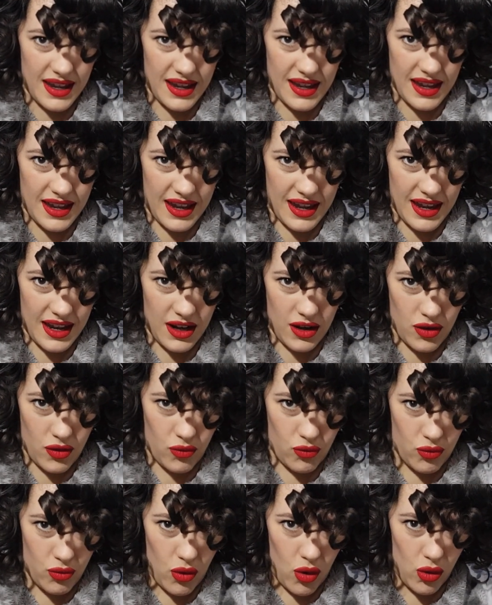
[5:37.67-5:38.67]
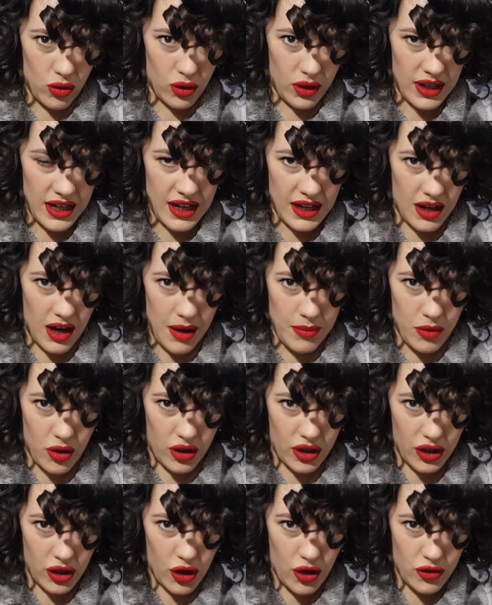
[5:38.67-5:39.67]
and roll on in. I'm not
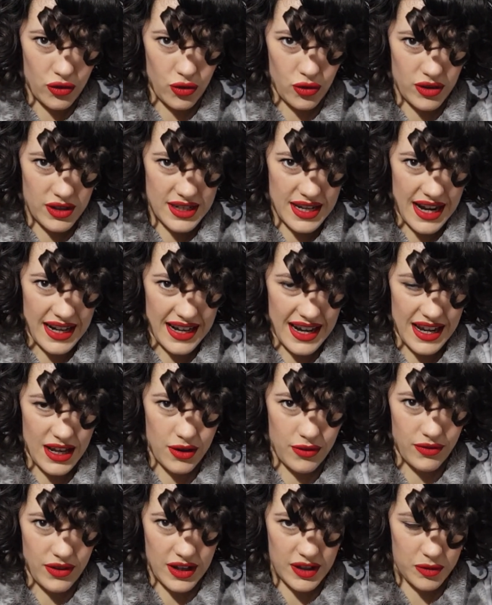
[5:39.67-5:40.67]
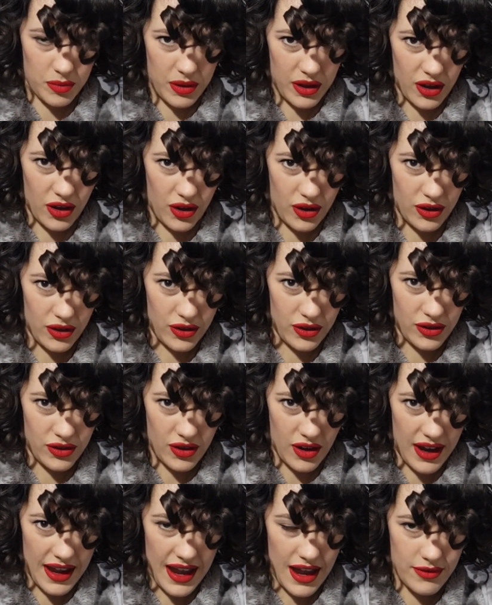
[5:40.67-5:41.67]
going to go through the technique of this because
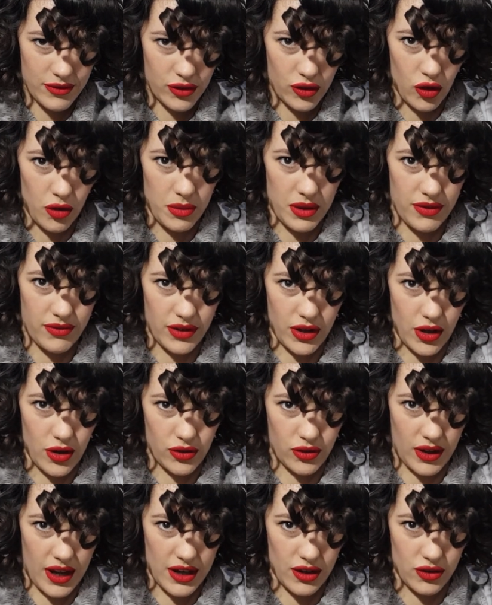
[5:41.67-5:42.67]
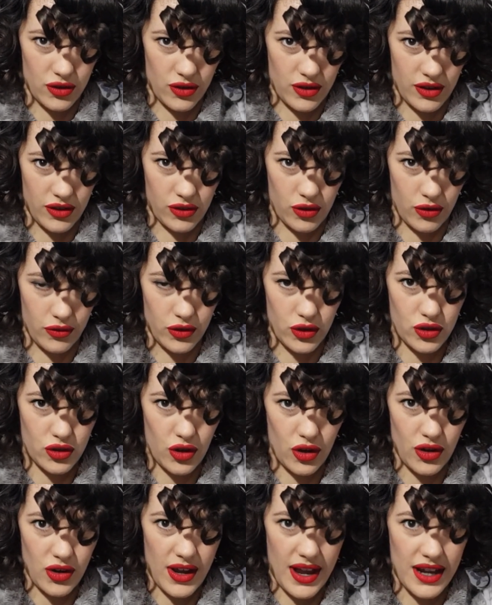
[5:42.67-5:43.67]
I have so many videos on how to do this. So if you don't
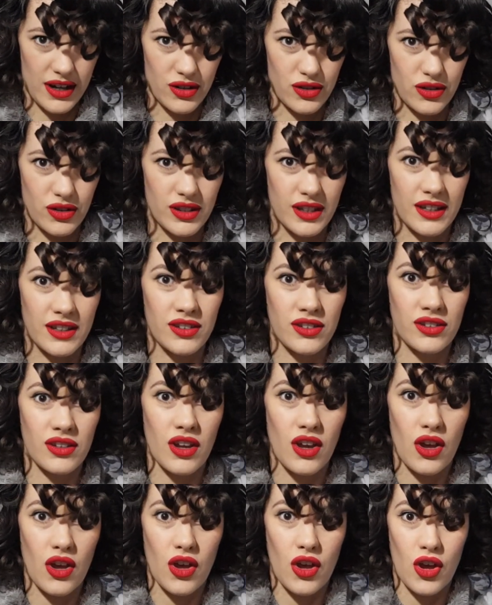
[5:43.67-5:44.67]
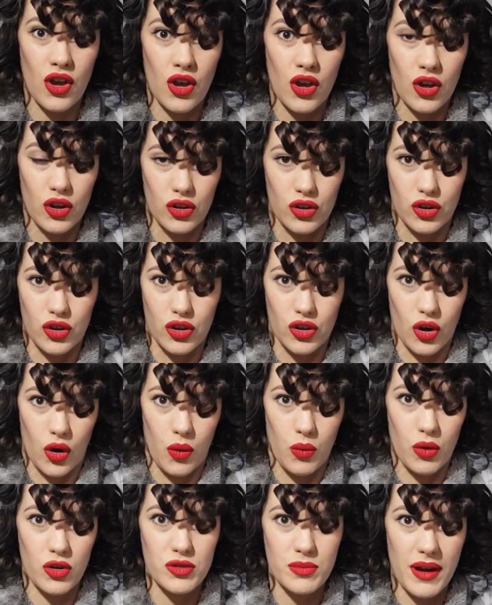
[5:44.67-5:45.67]
know how to do this, go and
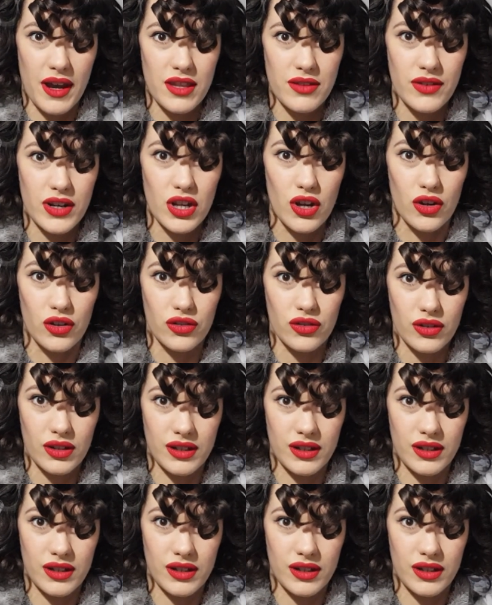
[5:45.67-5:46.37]
watch my other videos.